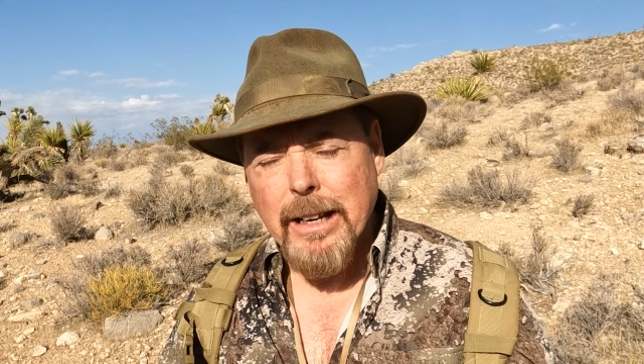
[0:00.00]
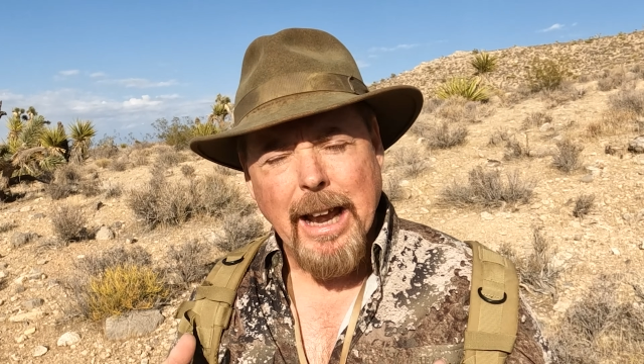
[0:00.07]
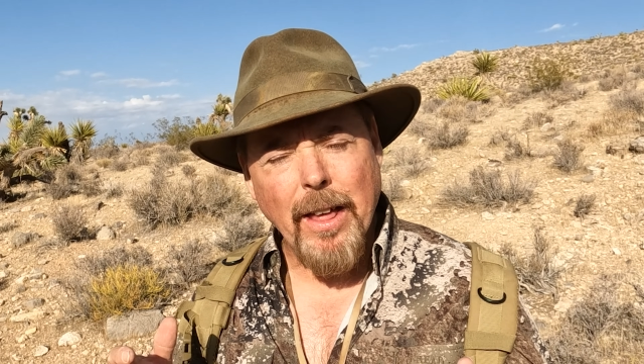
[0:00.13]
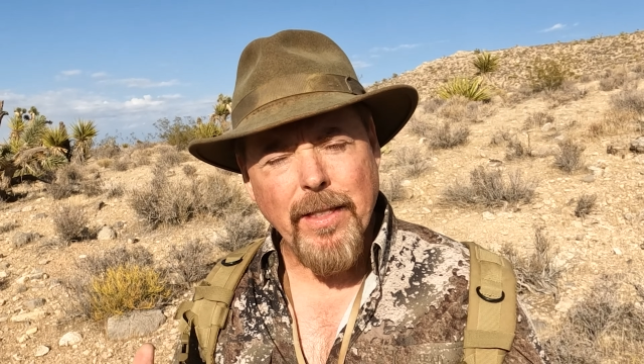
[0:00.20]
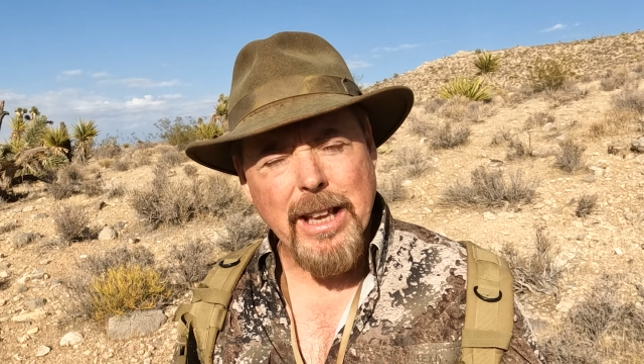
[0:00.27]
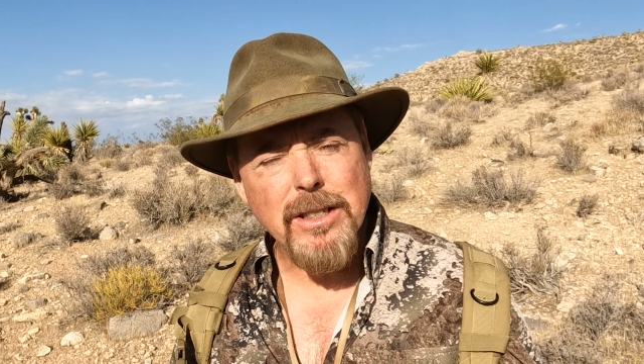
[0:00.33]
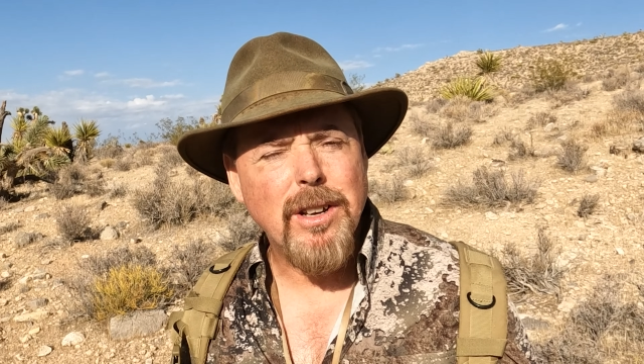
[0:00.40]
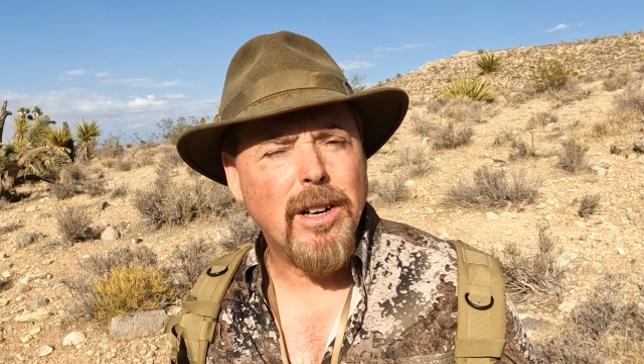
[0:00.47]

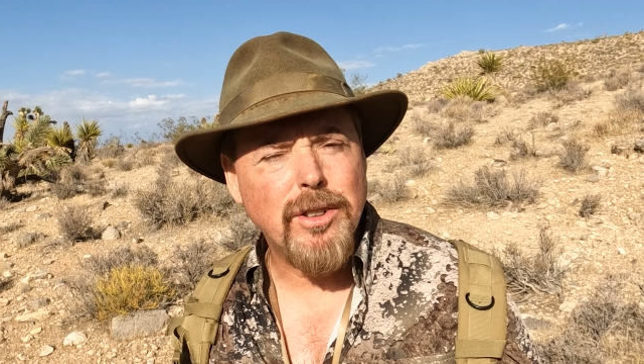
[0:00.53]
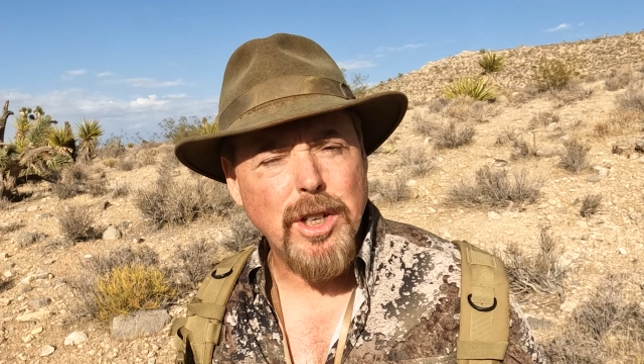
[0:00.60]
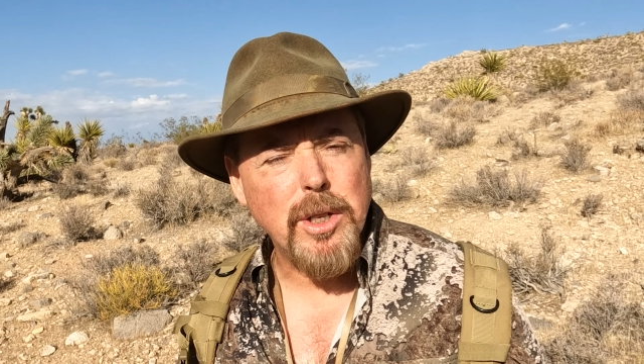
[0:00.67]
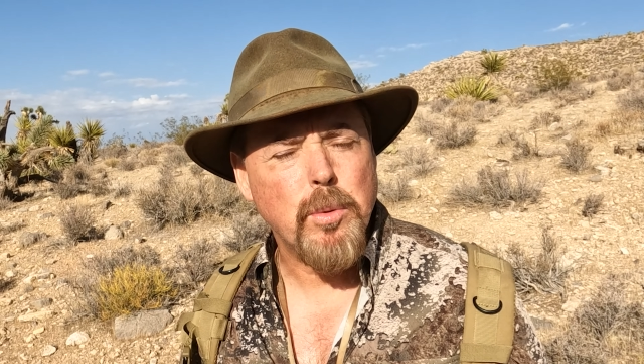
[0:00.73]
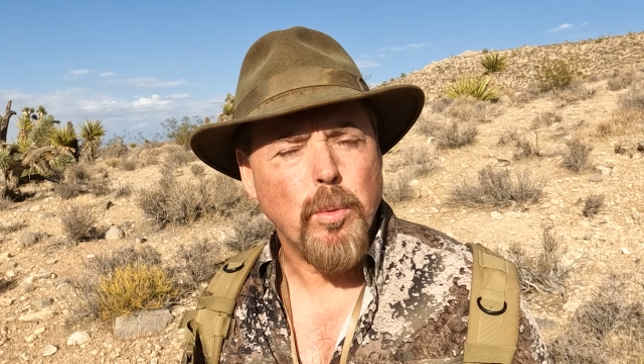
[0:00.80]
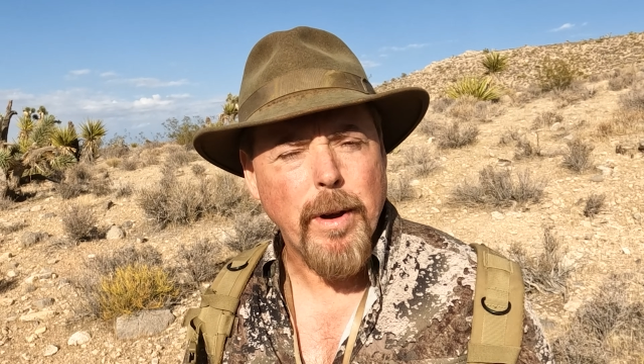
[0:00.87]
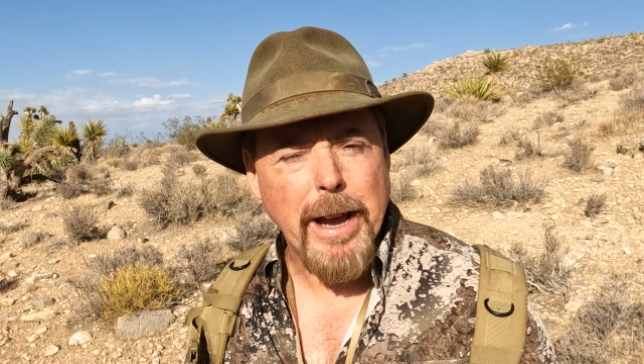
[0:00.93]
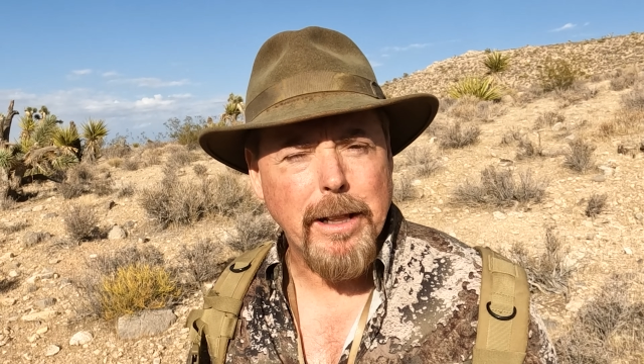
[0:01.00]
Now, these aren't
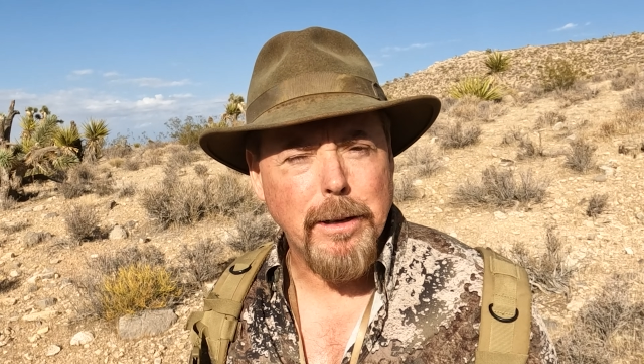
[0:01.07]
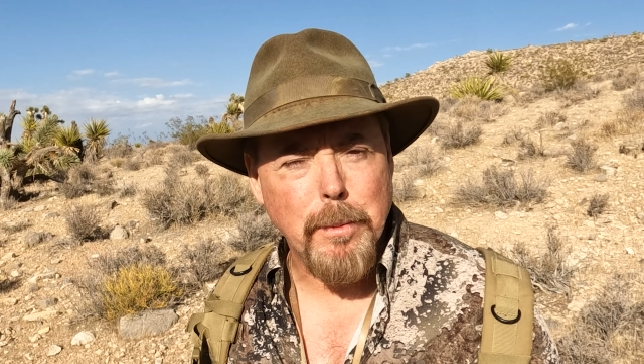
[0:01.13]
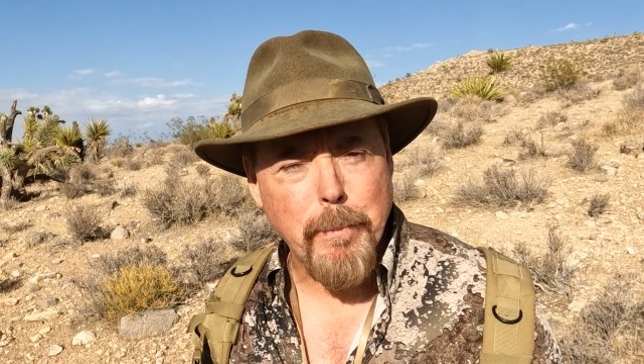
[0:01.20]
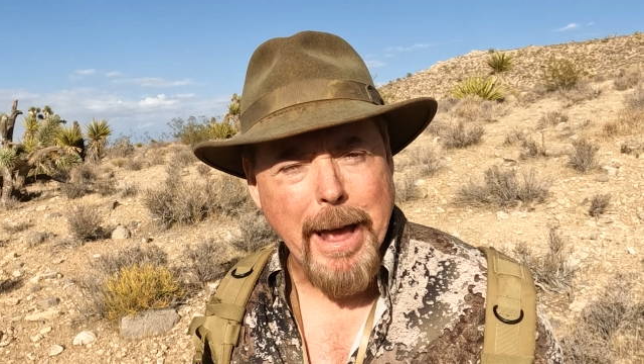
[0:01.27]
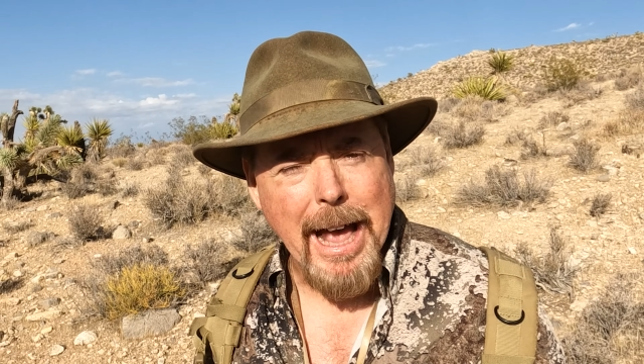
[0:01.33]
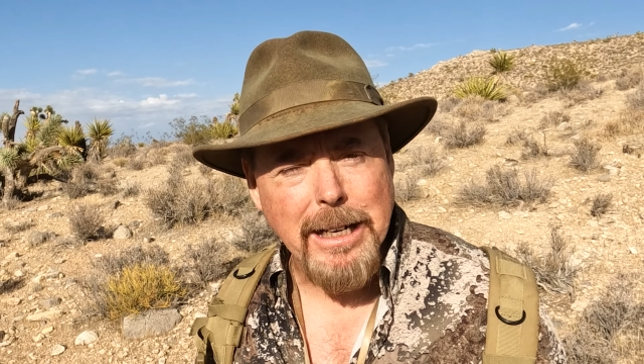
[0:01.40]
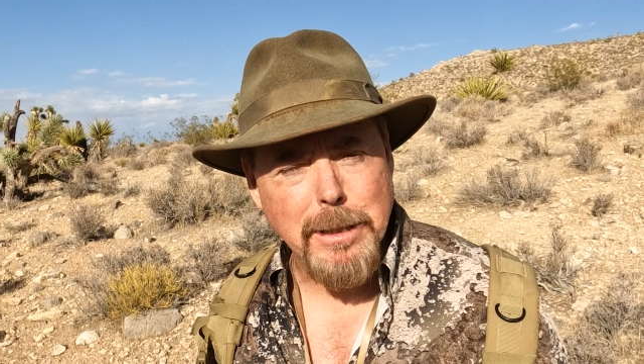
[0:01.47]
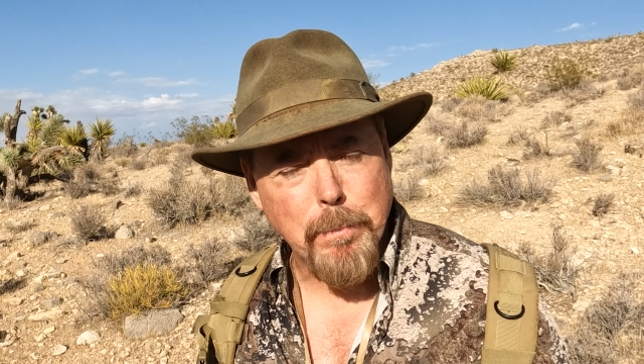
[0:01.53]
just regular
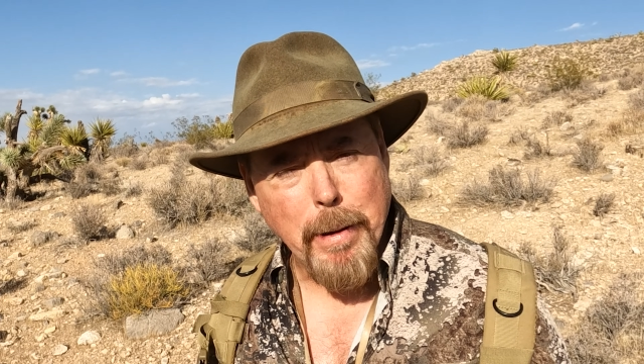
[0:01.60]
bags